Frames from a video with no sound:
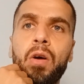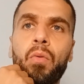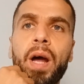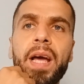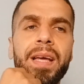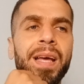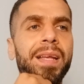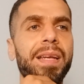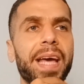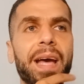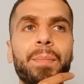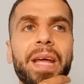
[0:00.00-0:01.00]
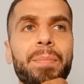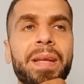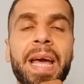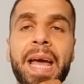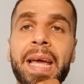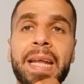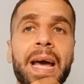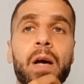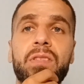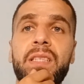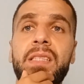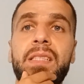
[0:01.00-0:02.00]
right? Damn, they've been hanging
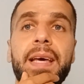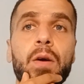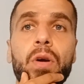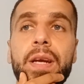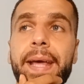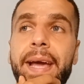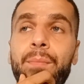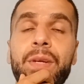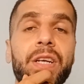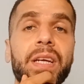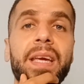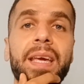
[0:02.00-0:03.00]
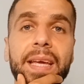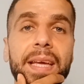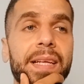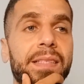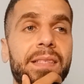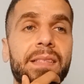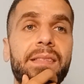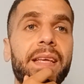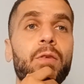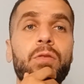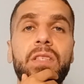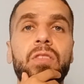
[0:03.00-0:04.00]
out since they were damn near kids, since
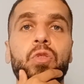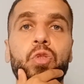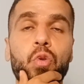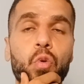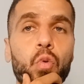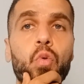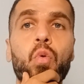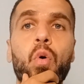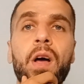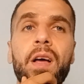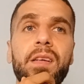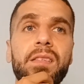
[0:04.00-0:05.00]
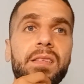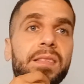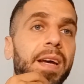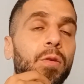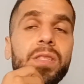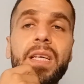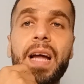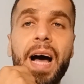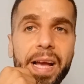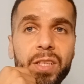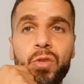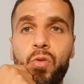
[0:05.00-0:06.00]
they was in school, since they was in
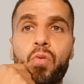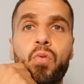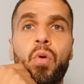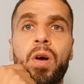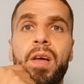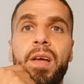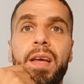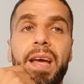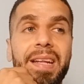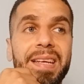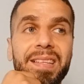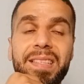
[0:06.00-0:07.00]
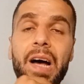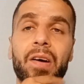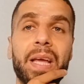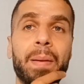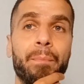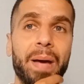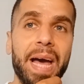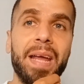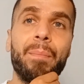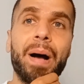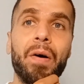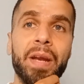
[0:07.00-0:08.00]
high school and he talking bad
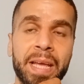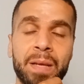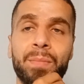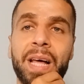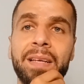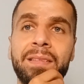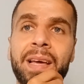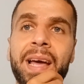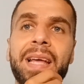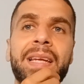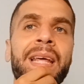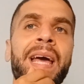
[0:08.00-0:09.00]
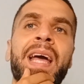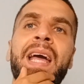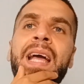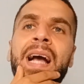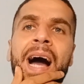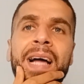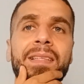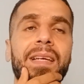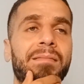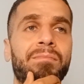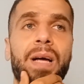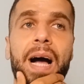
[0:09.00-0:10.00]
about him like that, dang, I
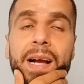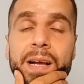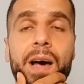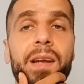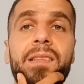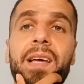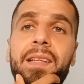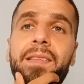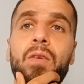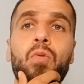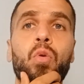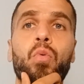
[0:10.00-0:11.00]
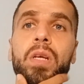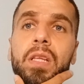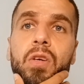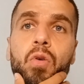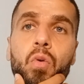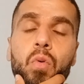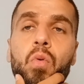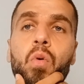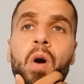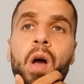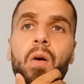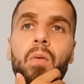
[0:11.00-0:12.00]
I kind of thought they were really
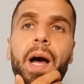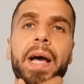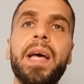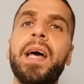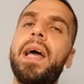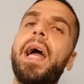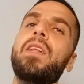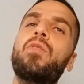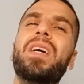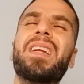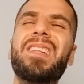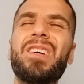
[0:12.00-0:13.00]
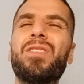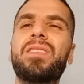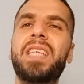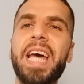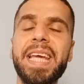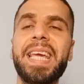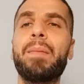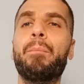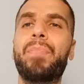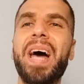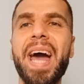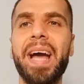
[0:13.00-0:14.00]
cool, right? And you get a little taken
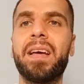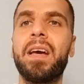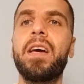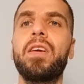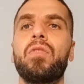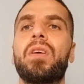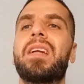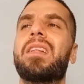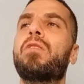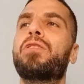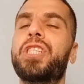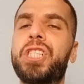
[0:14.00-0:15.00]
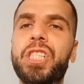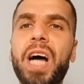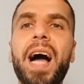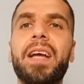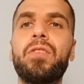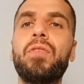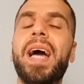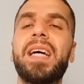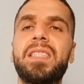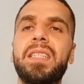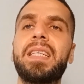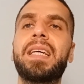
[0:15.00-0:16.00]
back. You get a little shocked. You
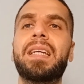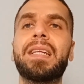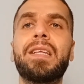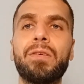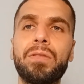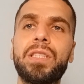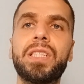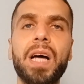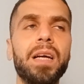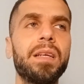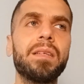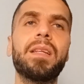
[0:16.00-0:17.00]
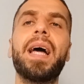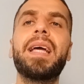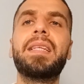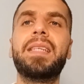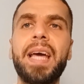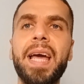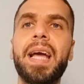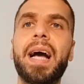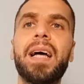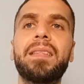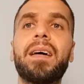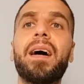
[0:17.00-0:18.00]
actually get a little shocked. You're like, "Dang,
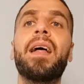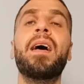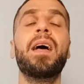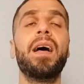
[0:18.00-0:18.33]
I thought